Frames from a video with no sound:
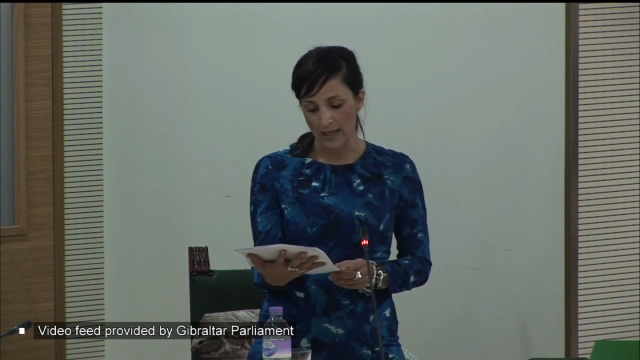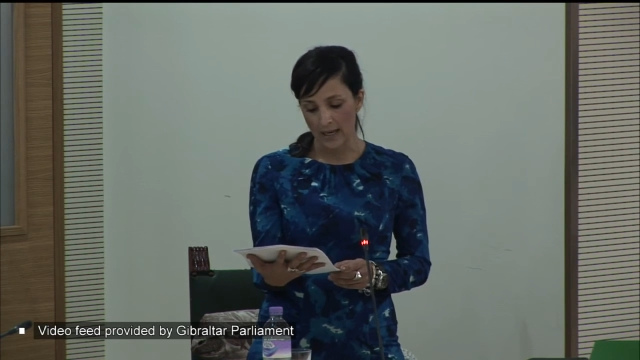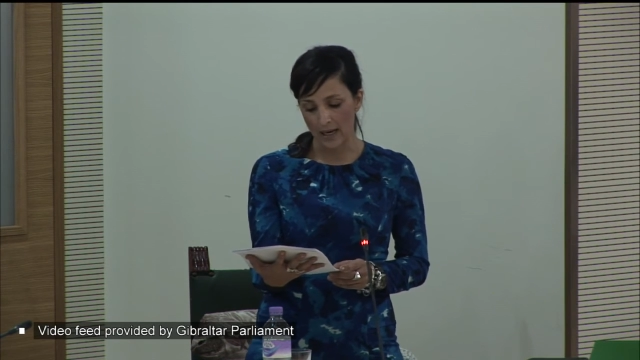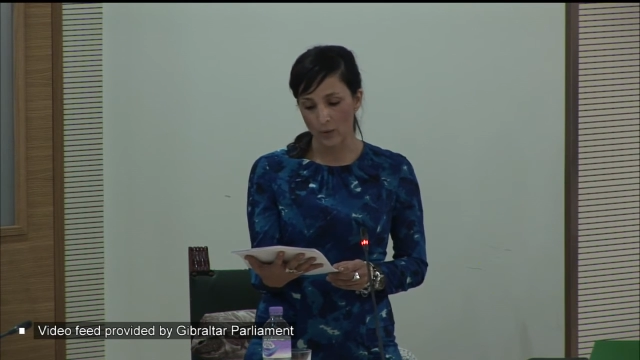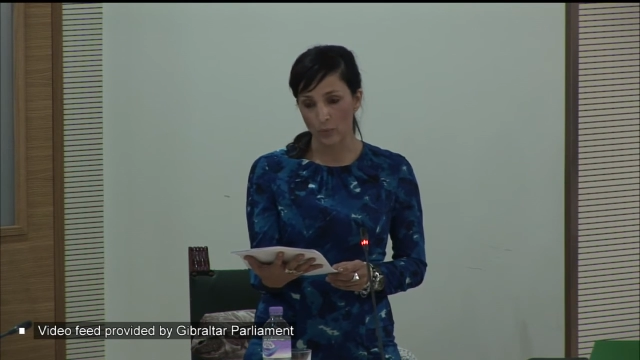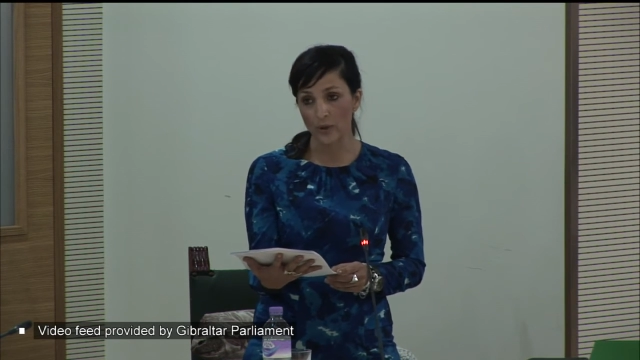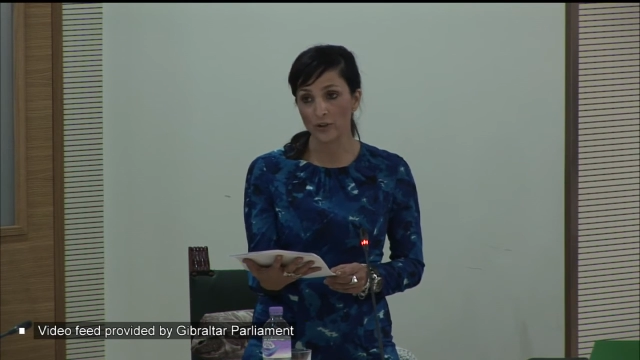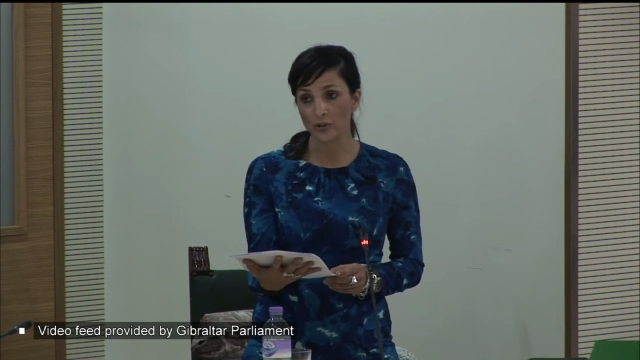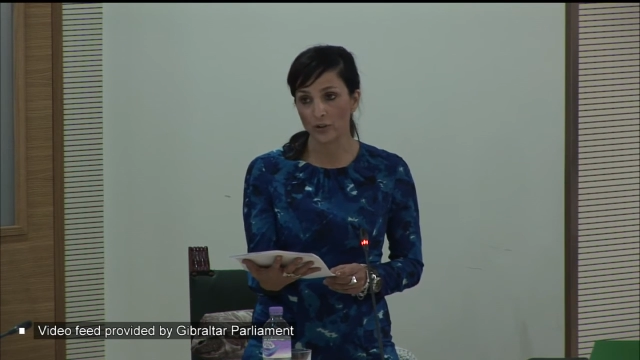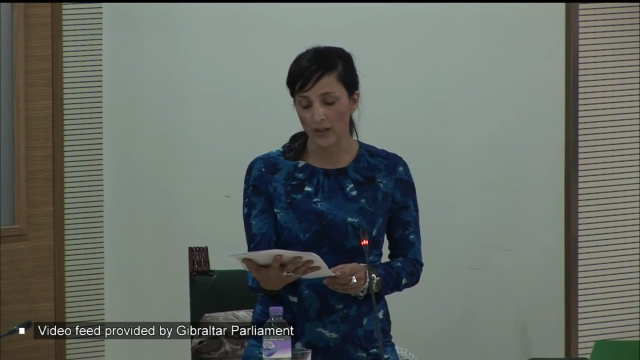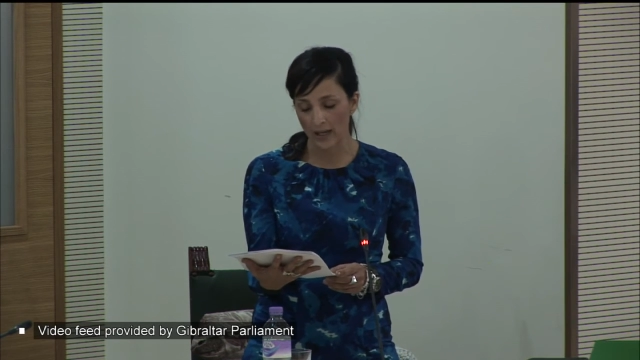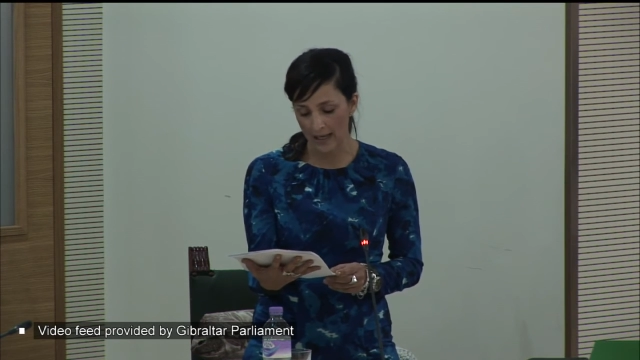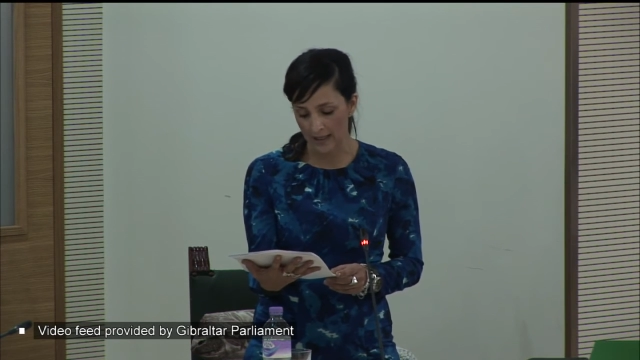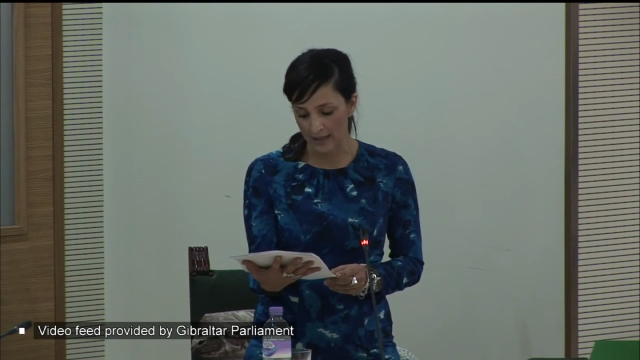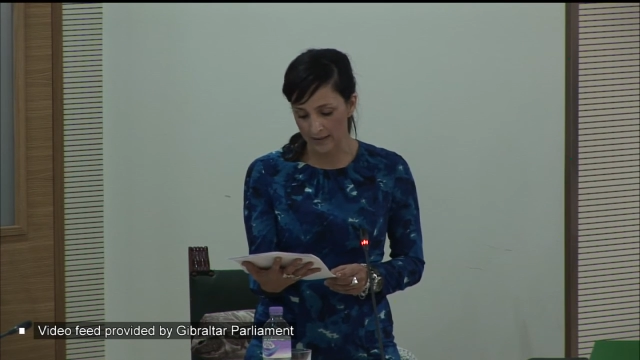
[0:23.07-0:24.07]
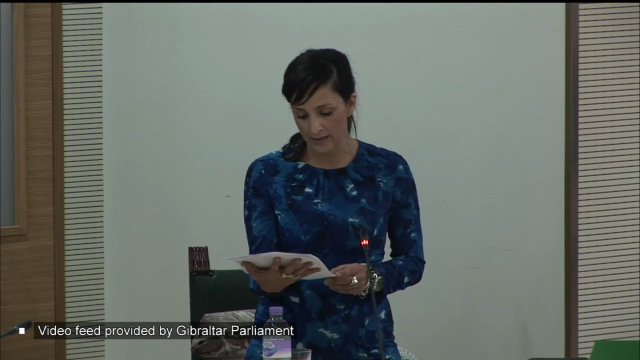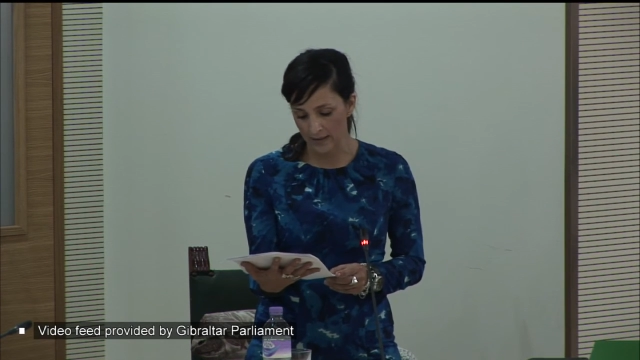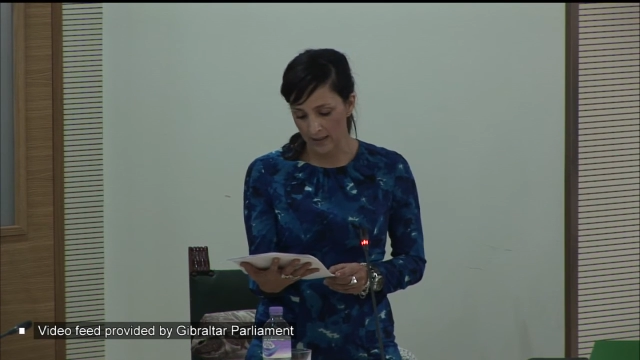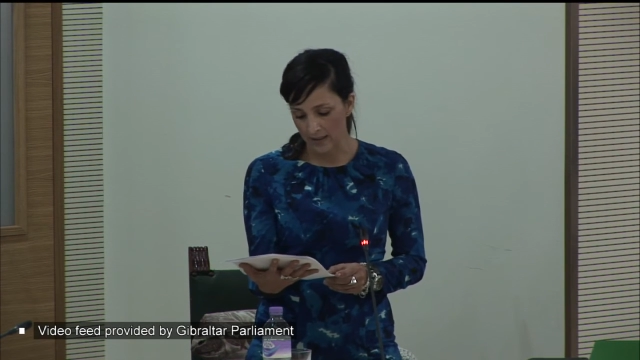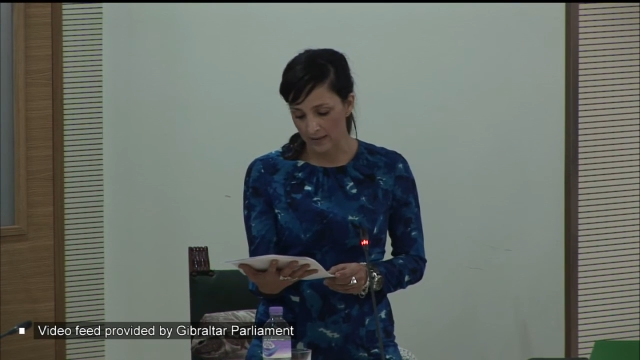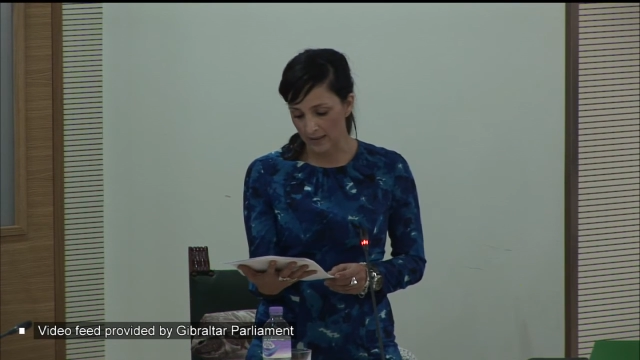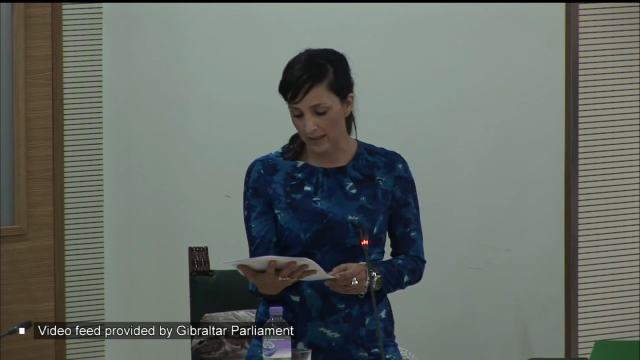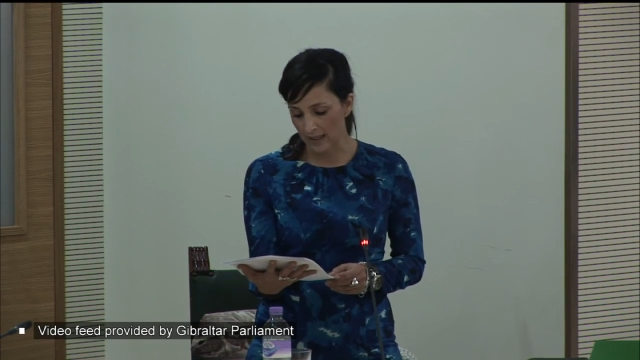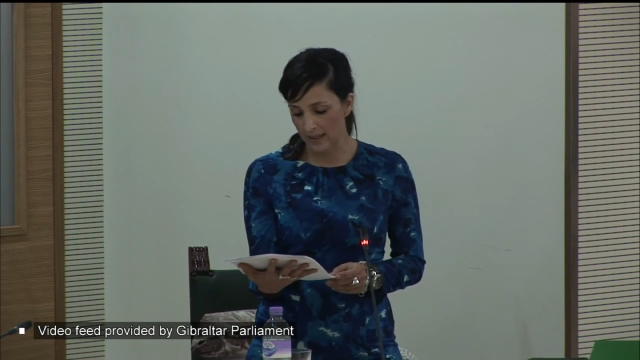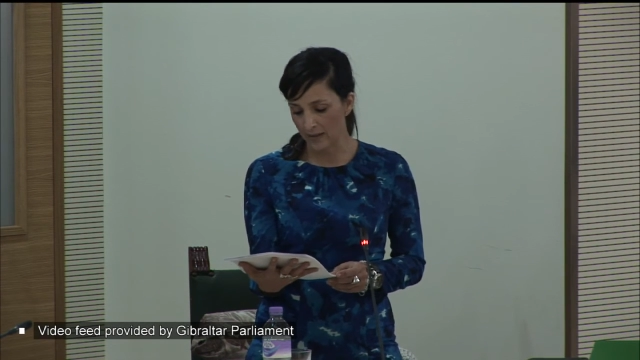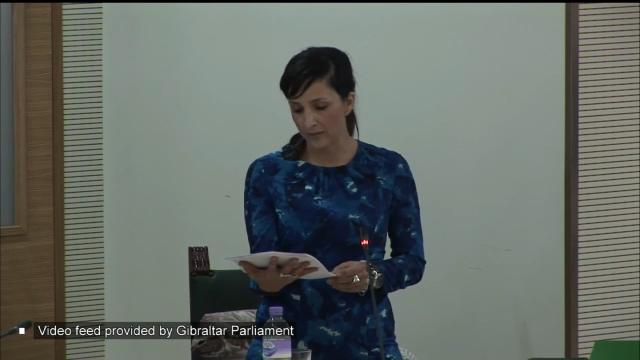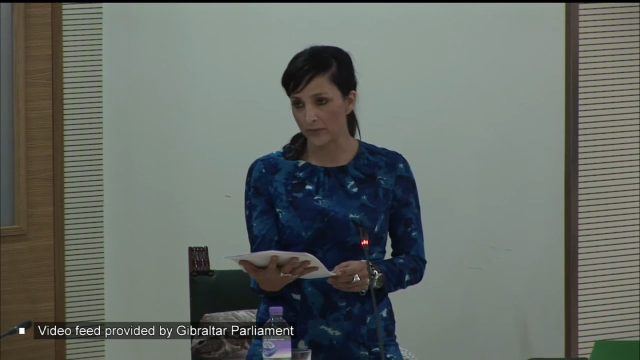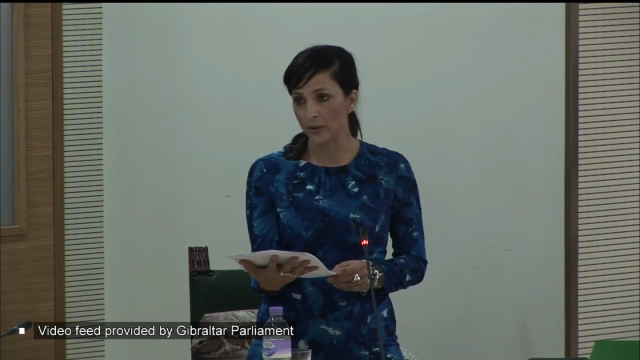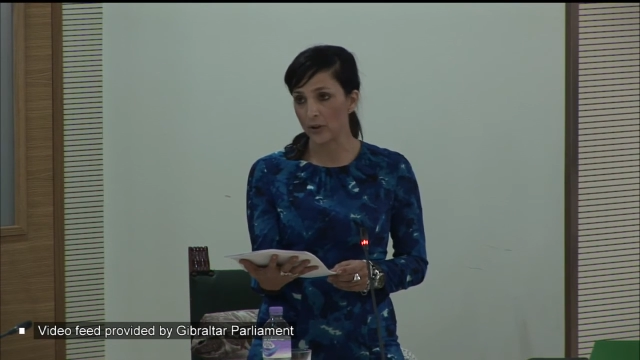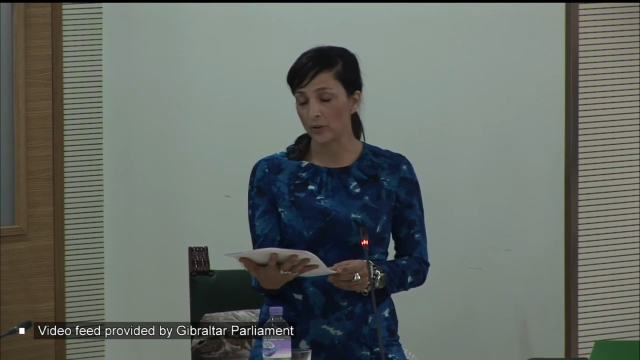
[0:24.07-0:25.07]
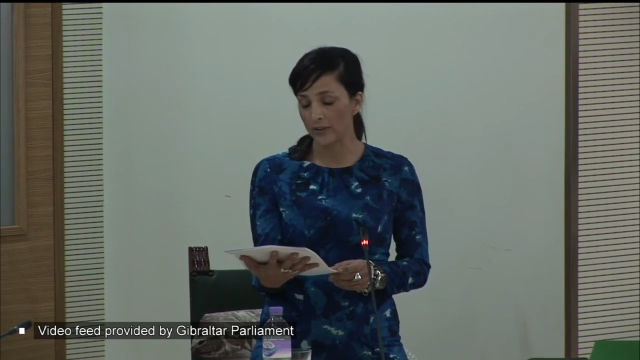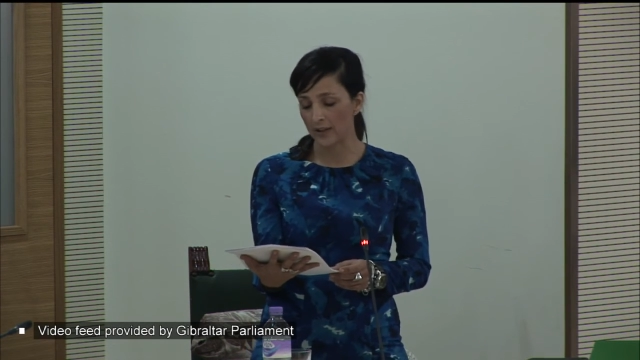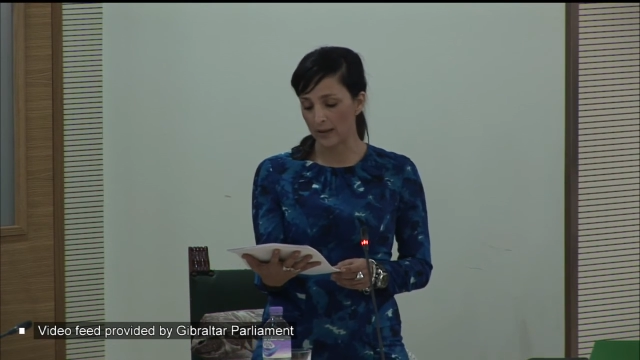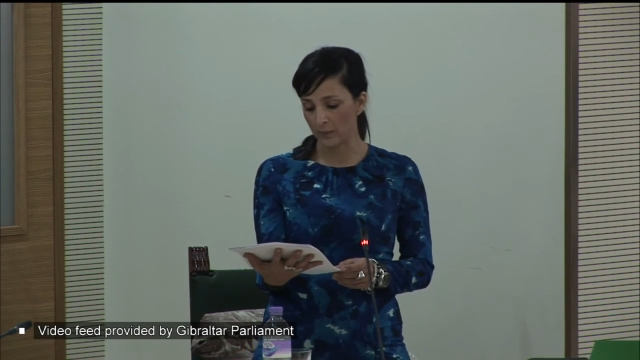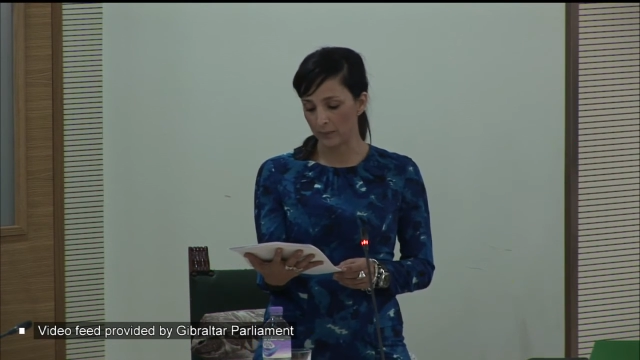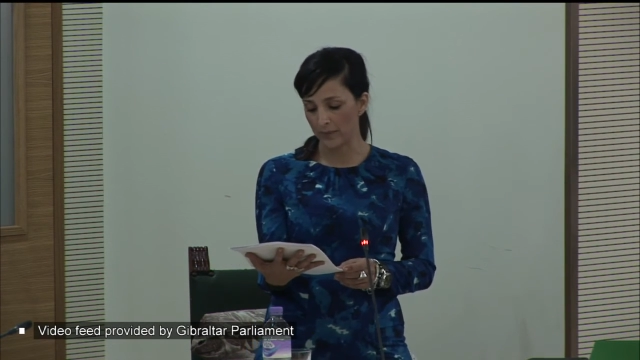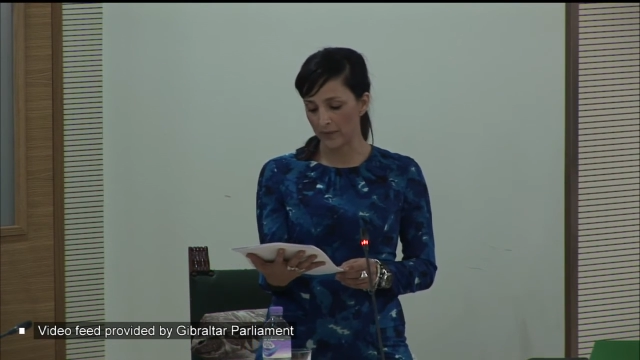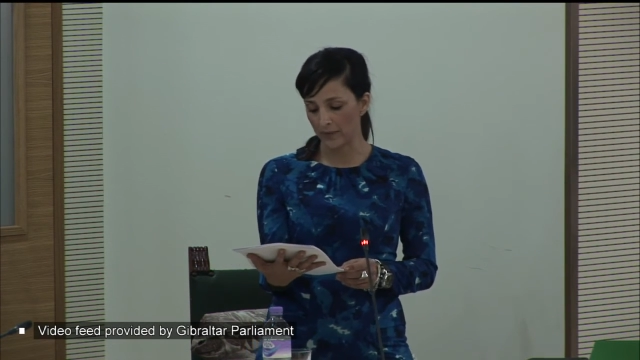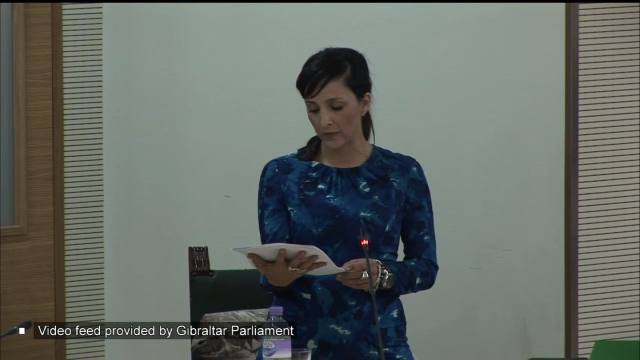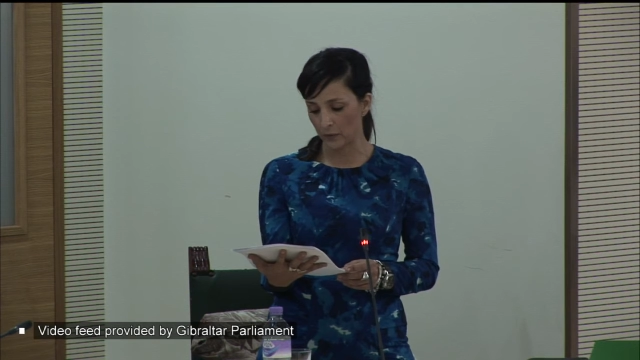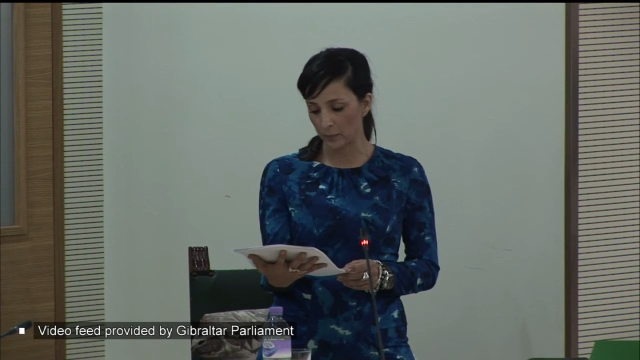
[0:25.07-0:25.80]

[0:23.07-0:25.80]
I wish to add that I have no doubt, Mr.